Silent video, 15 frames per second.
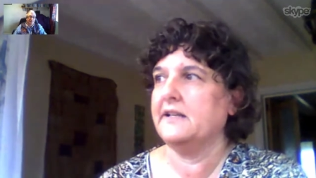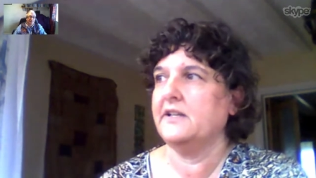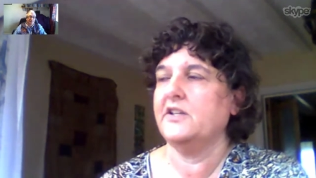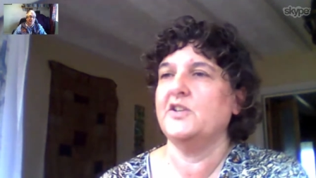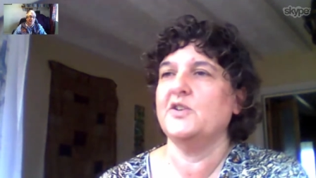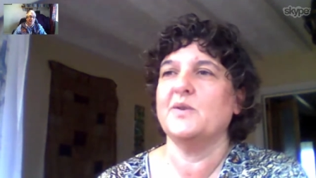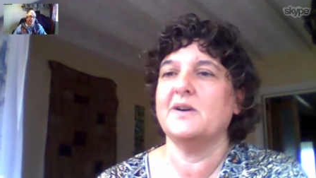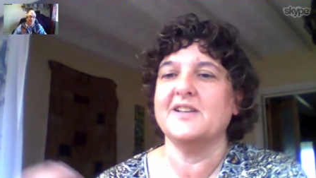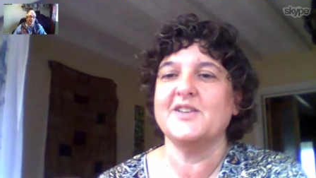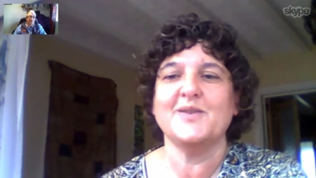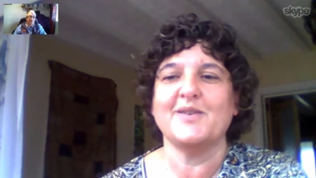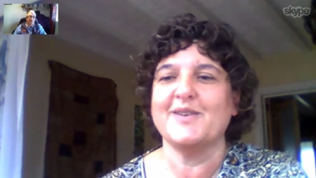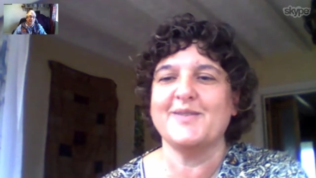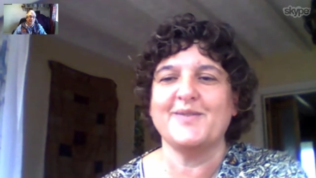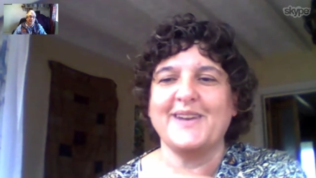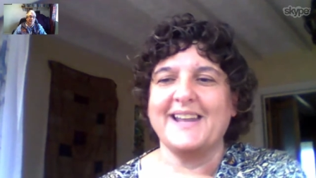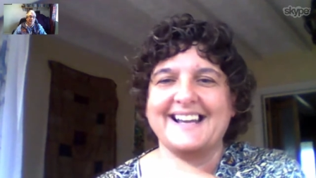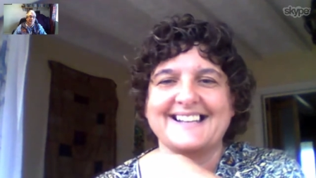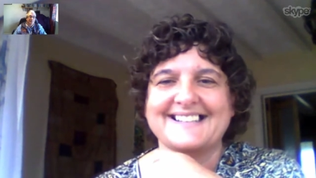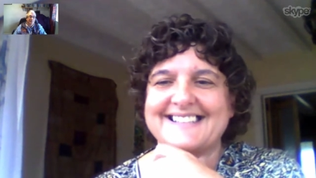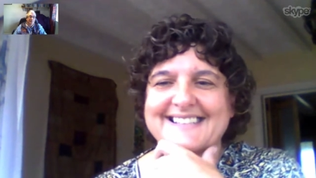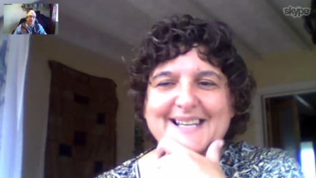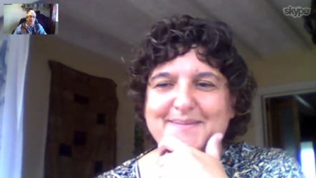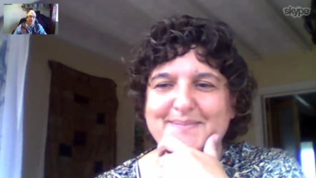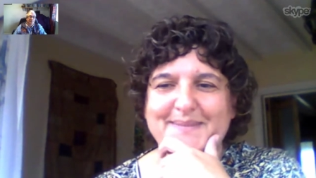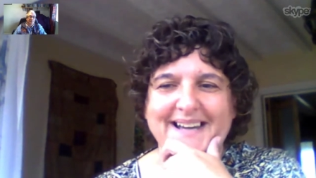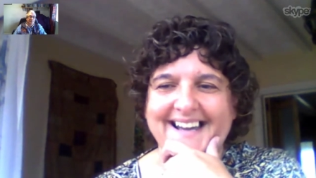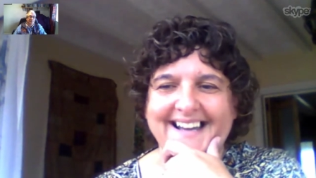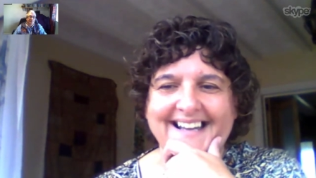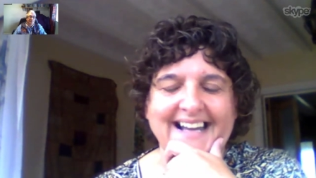You are you are reflected that
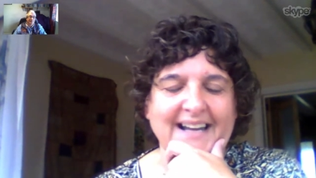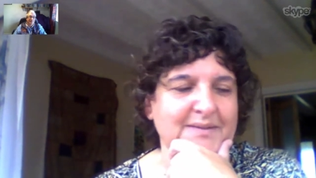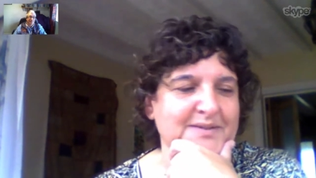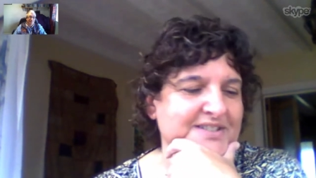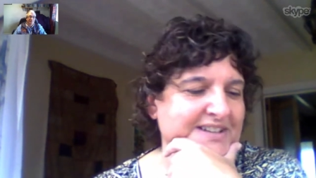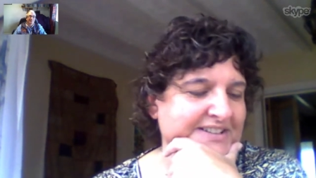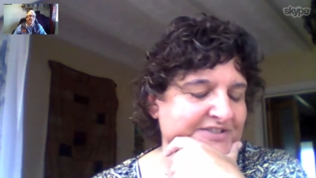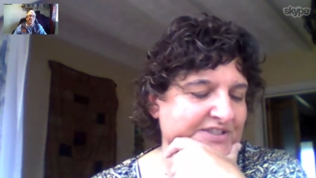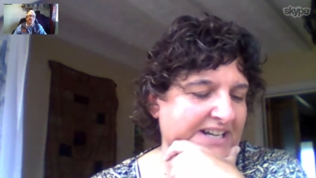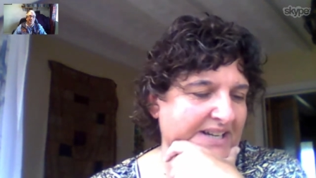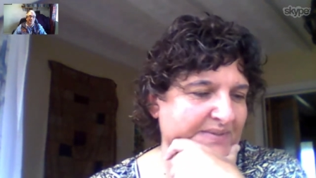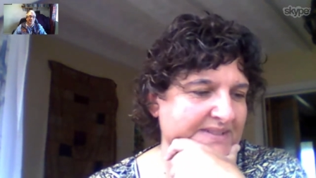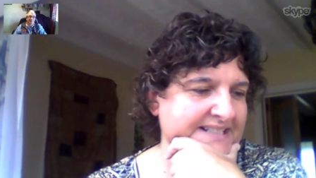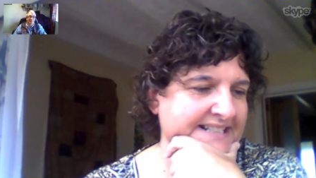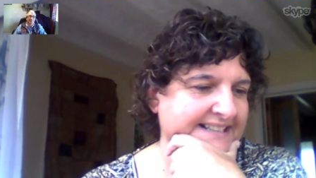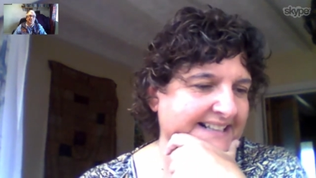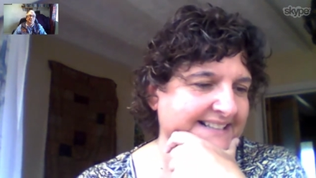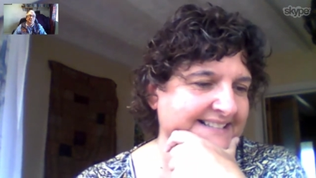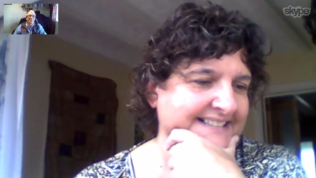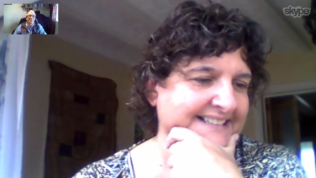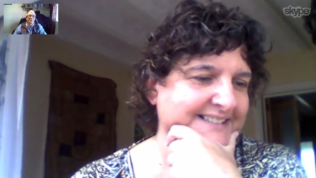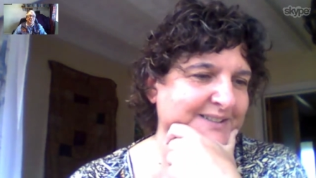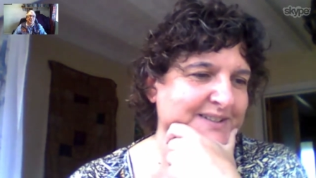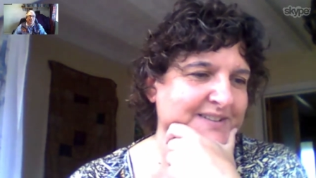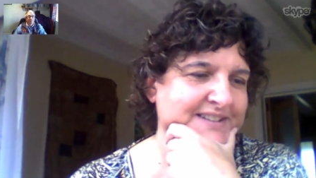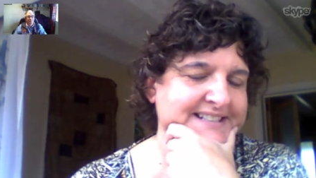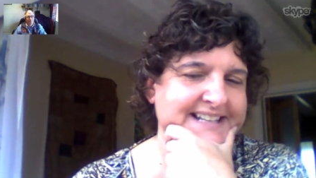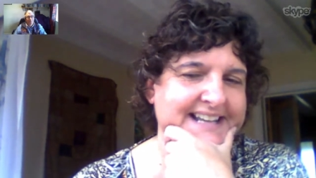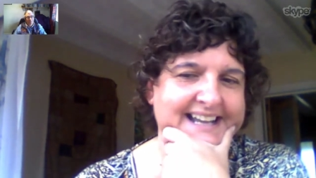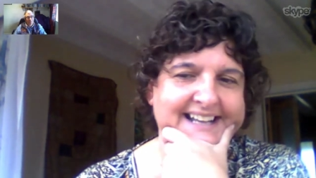back. I was driving to Llandudno the other
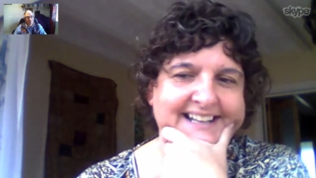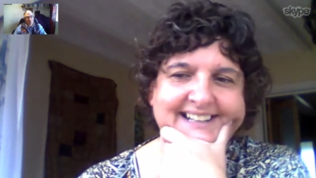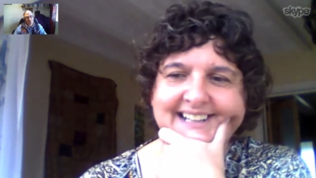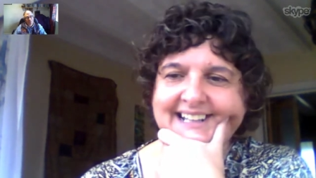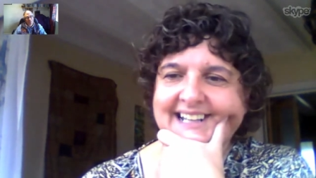day and